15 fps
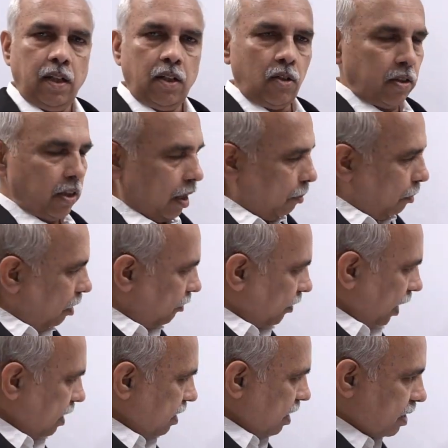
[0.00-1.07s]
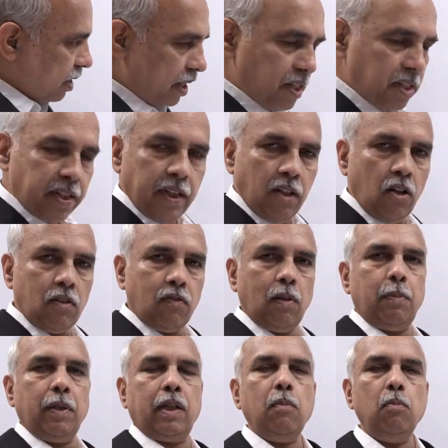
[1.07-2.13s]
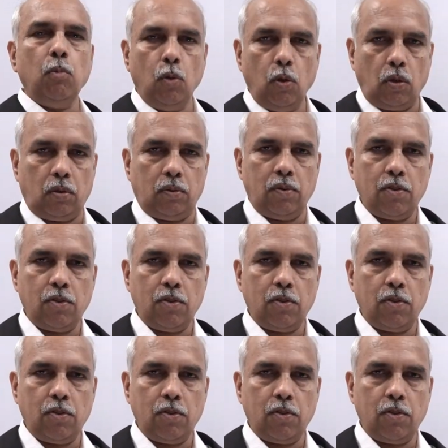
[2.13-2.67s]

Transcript: Now the number of cases listing out will become more.